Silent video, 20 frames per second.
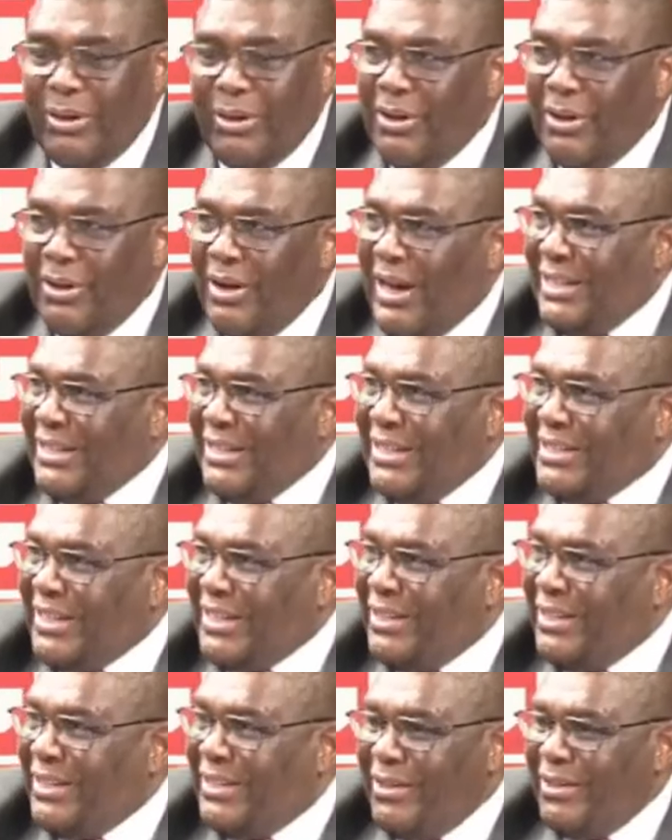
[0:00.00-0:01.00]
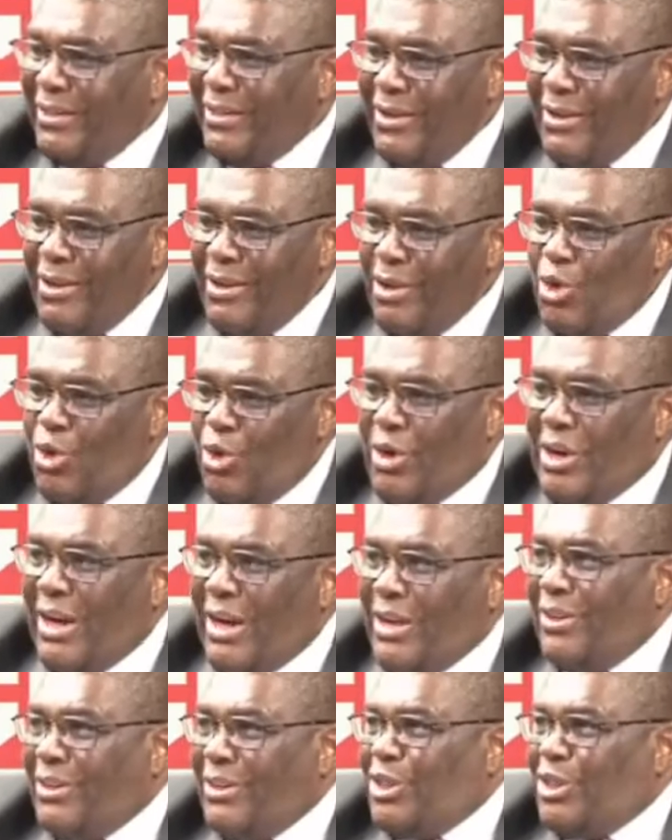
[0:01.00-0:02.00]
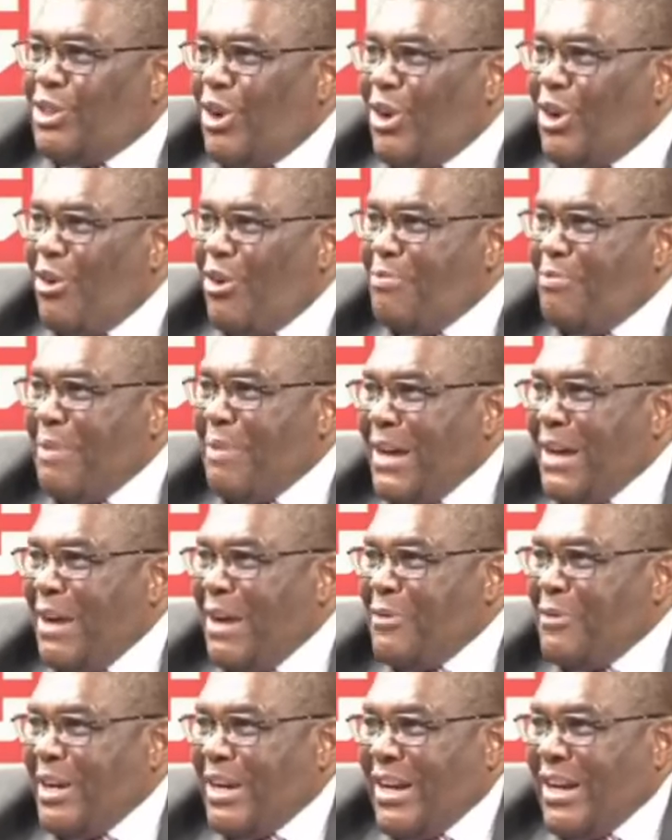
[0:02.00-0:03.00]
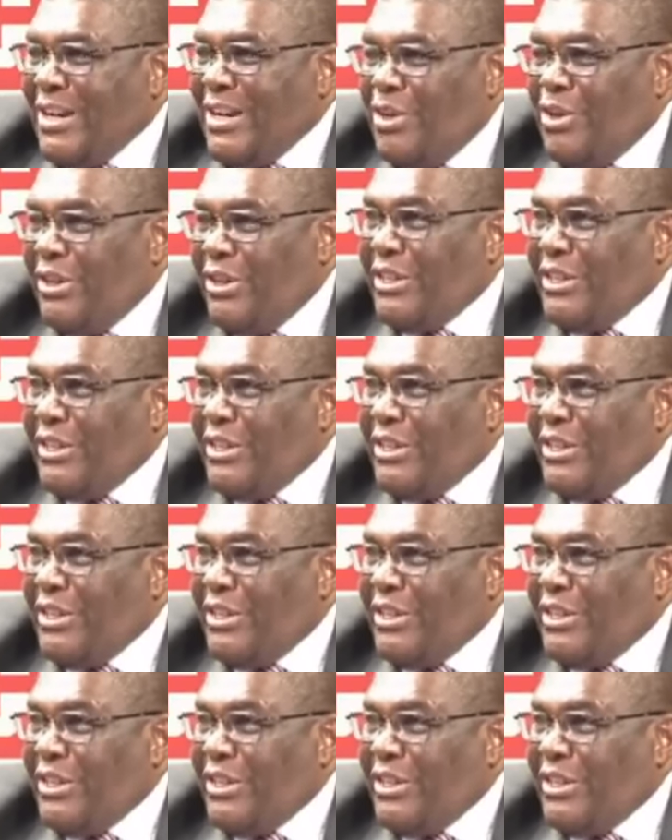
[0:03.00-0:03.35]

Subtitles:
and they said, you cannot talk of Pan-African unity.